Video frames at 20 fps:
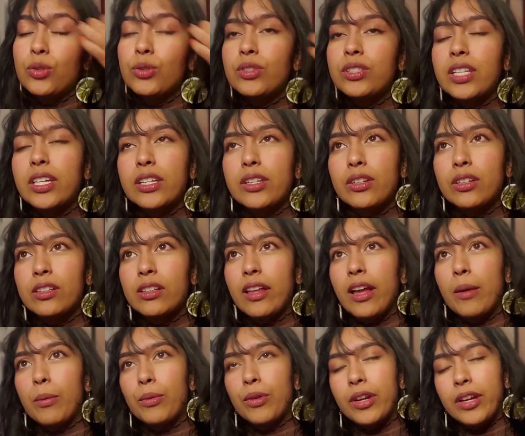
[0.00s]
that you're
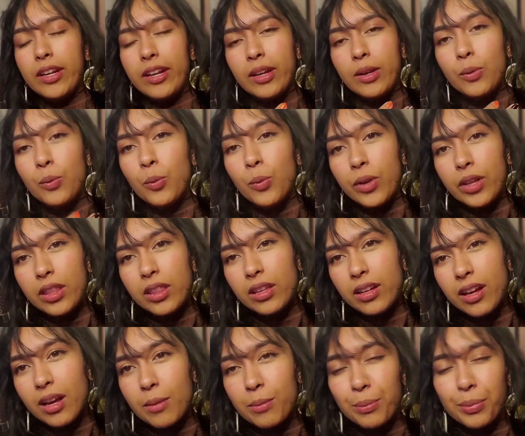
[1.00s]
collaborating with a
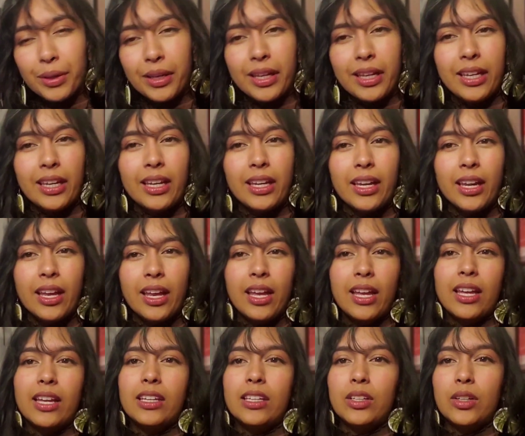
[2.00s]
company.
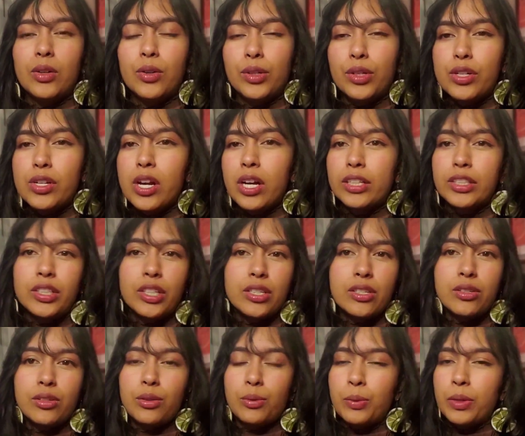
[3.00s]
You know, you're not
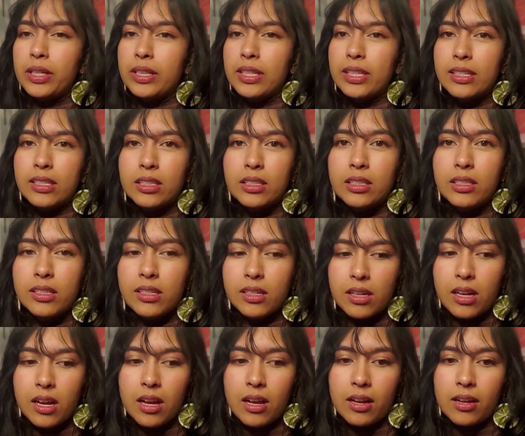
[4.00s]
just doing this
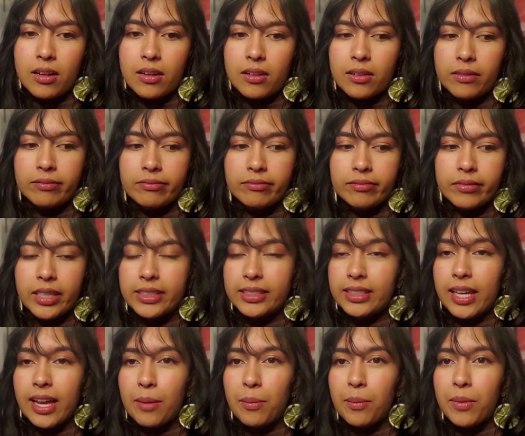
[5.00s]

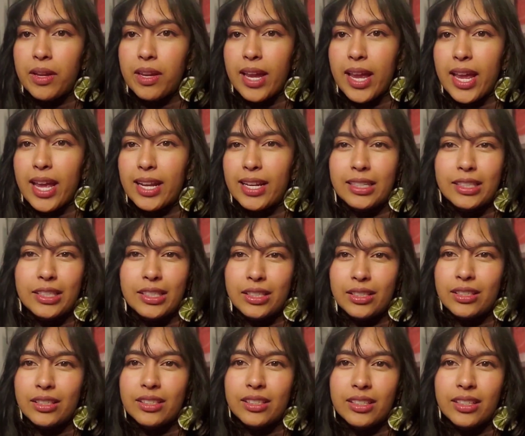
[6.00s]
assignment and it's
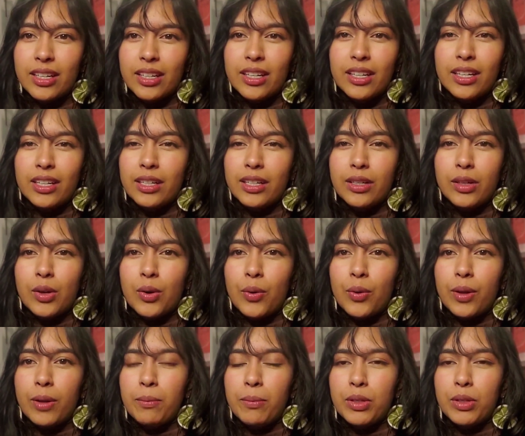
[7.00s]
just
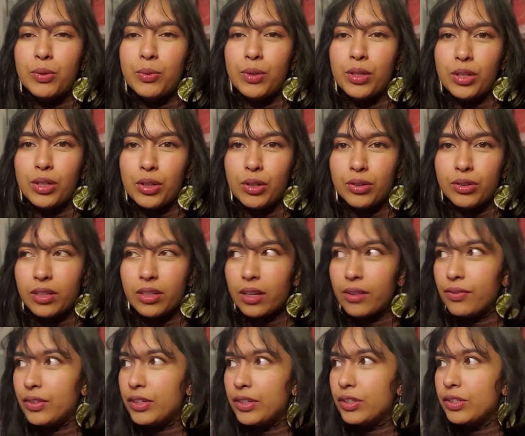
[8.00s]
going between
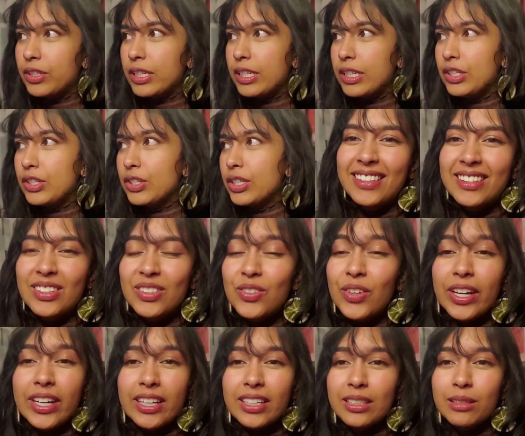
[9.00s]
yourself and your teacher. This is a
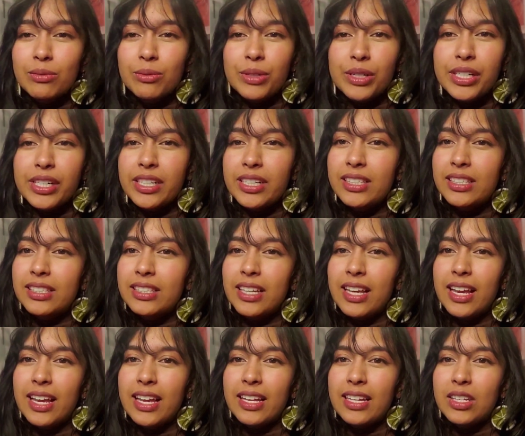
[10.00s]
great experience,
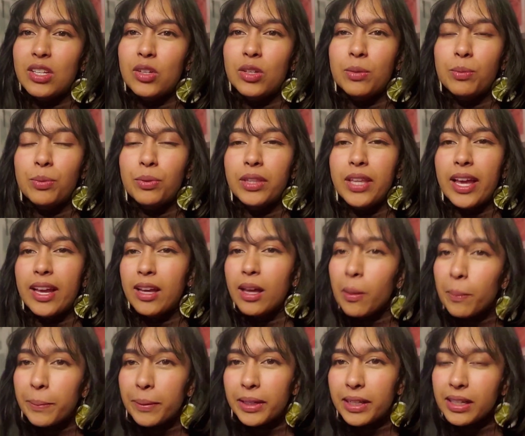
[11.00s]
and you can put that
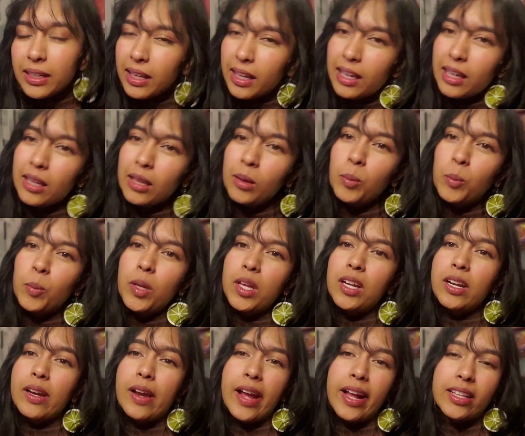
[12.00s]
company name and
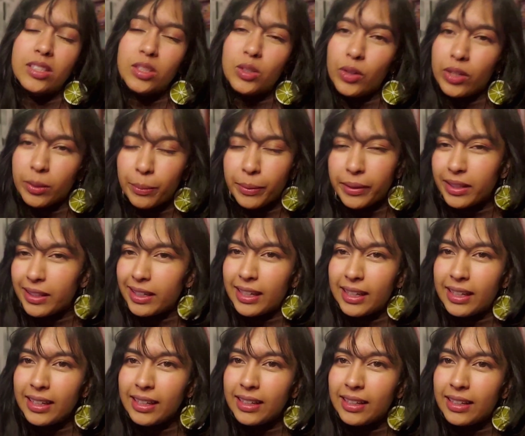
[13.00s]
it adds
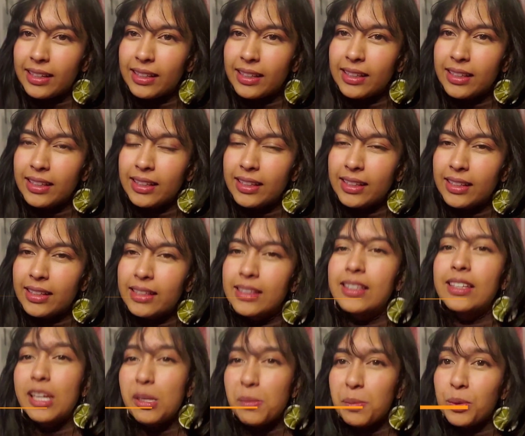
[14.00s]
credibility to
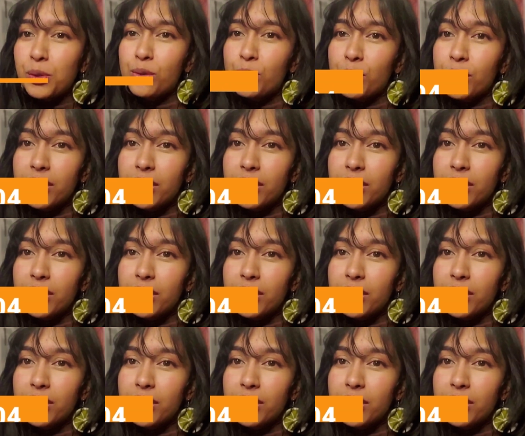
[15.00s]
keep it short.